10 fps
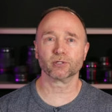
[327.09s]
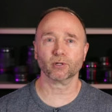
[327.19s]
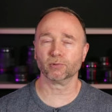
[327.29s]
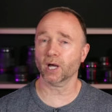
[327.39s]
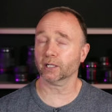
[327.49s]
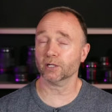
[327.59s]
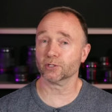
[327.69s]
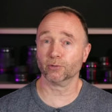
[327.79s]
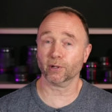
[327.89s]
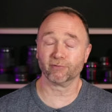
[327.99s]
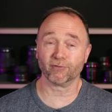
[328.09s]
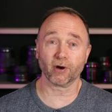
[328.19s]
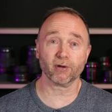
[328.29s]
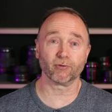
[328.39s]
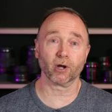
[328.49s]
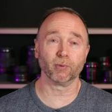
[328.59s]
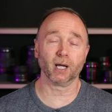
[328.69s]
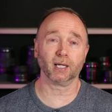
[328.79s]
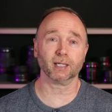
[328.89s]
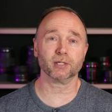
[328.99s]
So Nikon's doing very, very
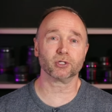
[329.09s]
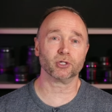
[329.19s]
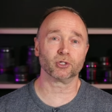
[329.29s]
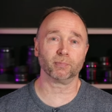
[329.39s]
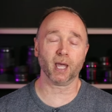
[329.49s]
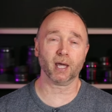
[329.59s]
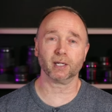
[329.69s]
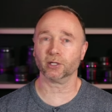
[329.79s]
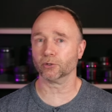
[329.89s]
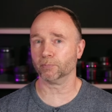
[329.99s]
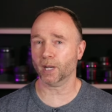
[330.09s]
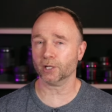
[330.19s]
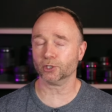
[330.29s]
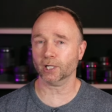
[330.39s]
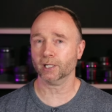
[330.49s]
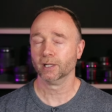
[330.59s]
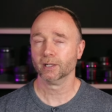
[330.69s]
well, at least in Japan at Yodobashi.